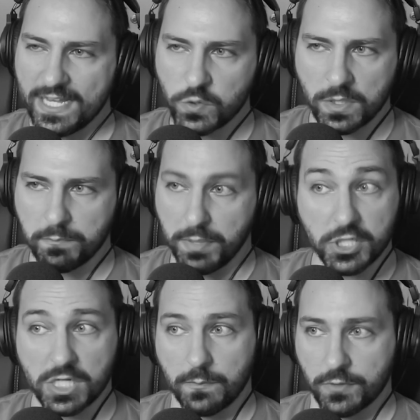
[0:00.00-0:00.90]
Android
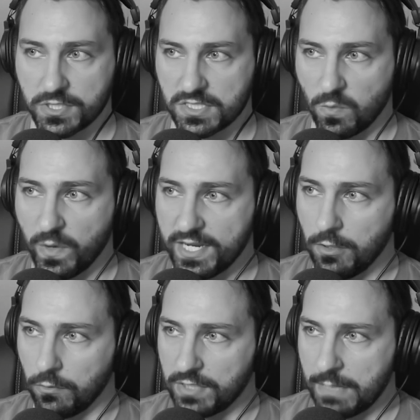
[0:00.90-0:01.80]
Bishop, which is a way
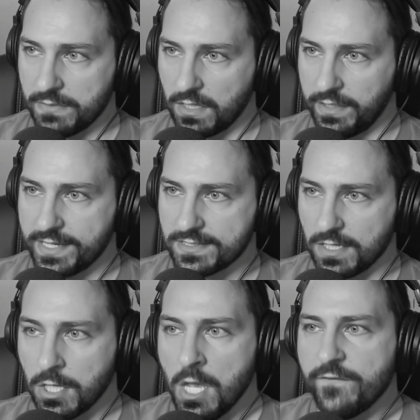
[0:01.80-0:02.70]
cooler name than
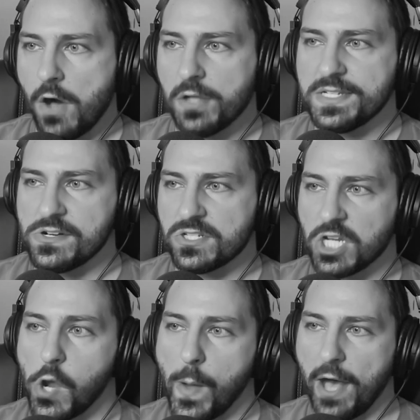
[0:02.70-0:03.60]
Alexa, volunteers
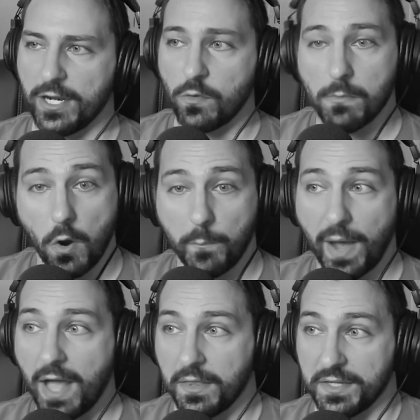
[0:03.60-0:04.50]
to go out and remote
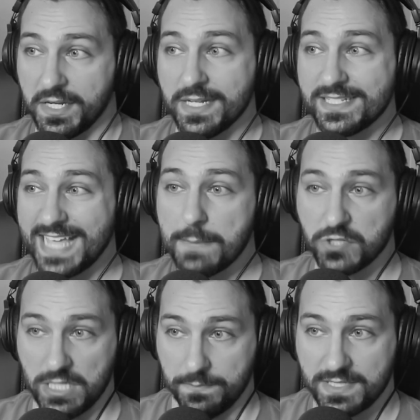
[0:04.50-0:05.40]
pilot an escape
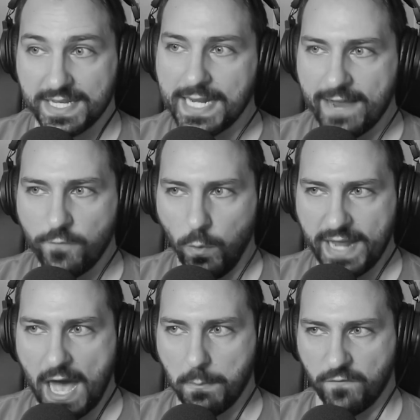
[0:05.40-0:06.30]
ship to get
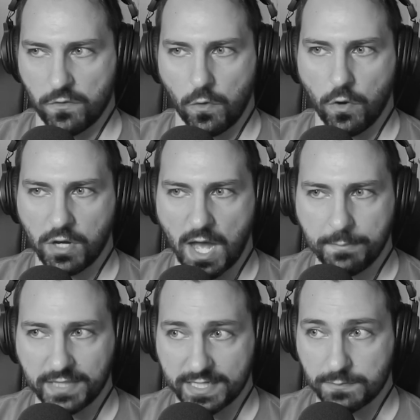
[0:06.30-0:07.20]
everyone out before the whole
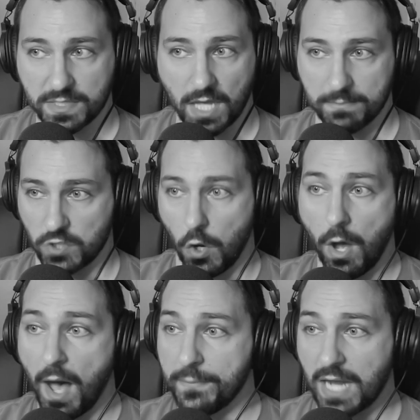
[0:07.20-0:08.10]
complex becomes
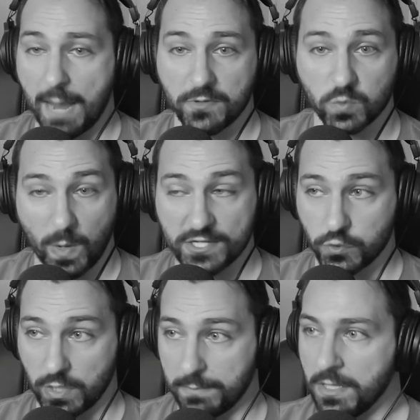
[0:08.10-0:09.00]
Oppenheimer's wet
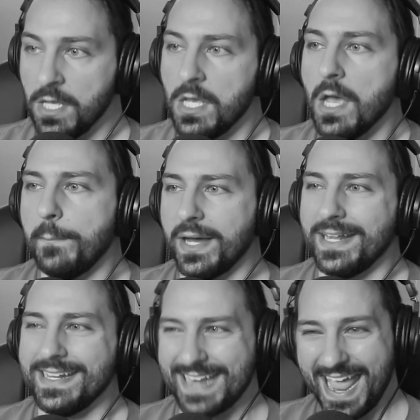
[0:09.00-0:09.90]
dream. Ew.
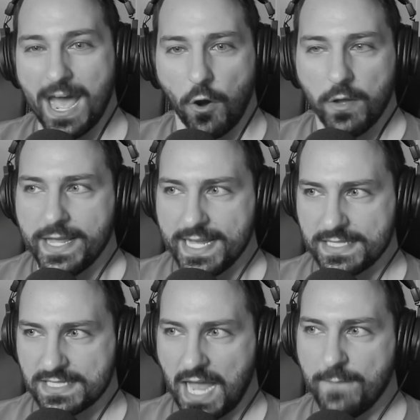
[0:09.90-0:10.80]
But now
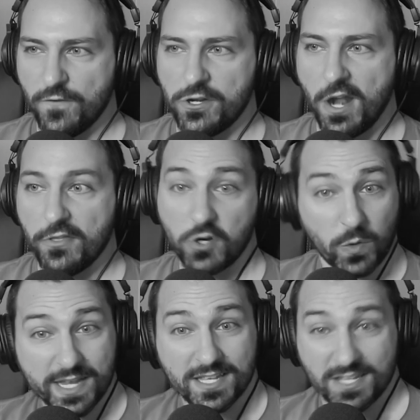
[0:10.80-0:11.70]
it's time for another
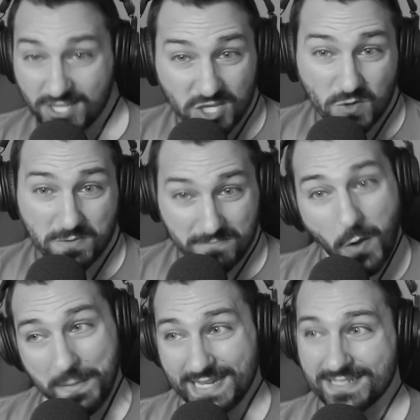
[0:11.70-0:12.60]
quick, cute
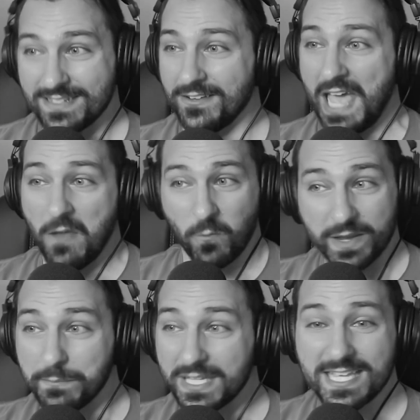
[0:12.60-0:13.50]
moment. Okay,
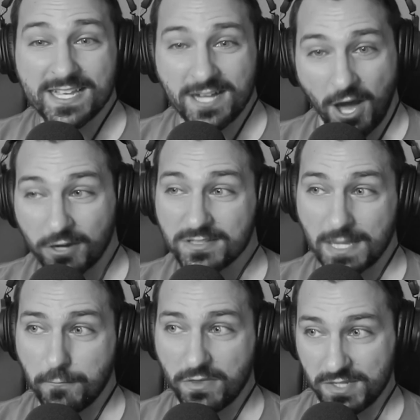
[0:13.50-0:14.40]
Ripley cuddles
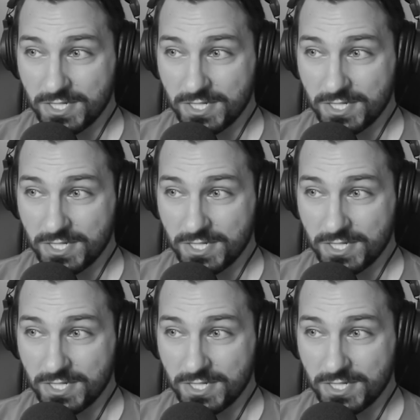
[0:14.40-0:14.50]
up with